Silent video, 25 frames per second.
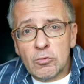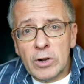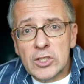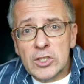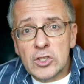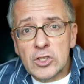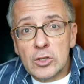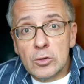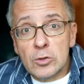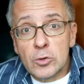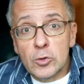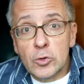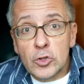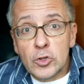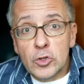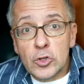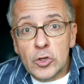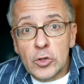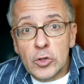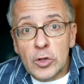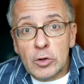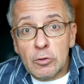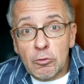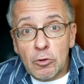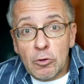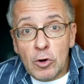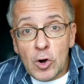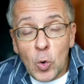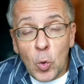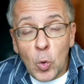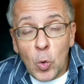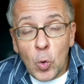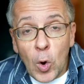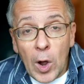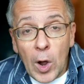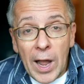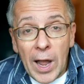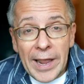resolution that
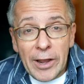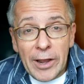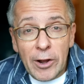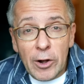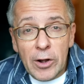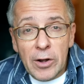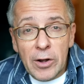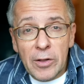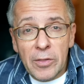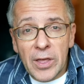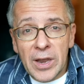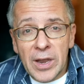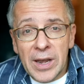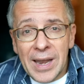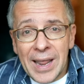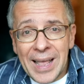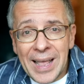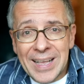required that